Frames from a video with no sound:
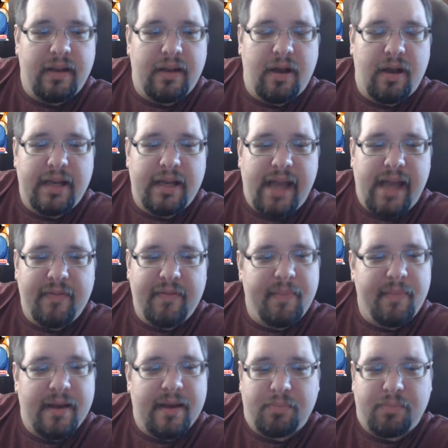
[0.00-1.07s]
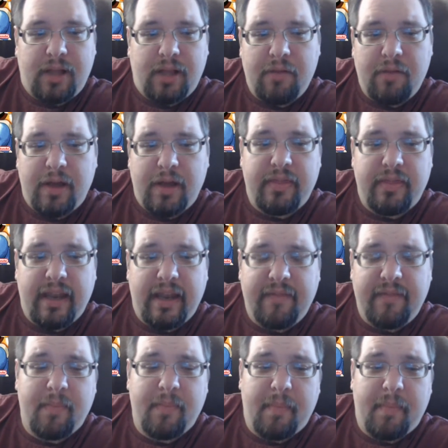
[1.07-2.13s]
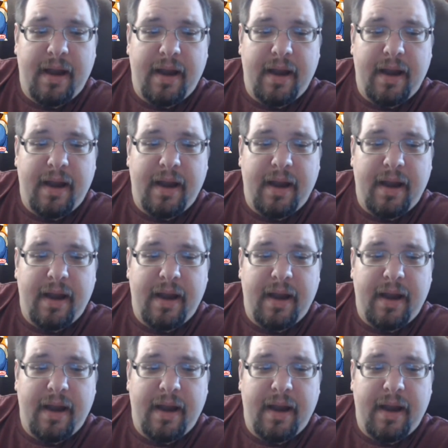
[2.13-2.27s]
That I didn't have anybody to play with, and even my